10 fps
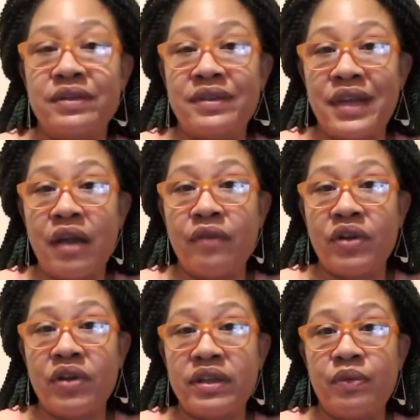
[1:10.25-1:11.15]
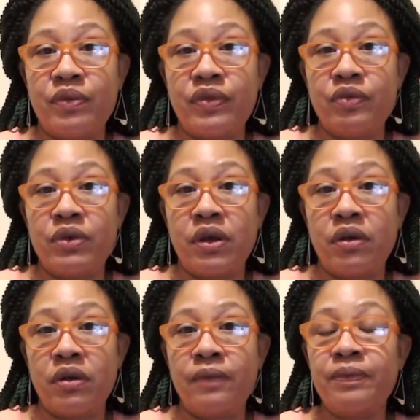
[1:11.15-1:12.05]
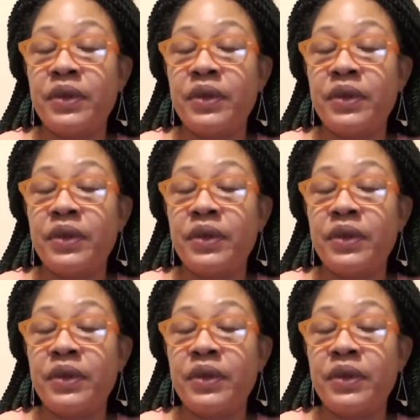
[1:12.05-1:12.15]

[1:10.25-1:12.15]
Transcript: not resonate with you at all,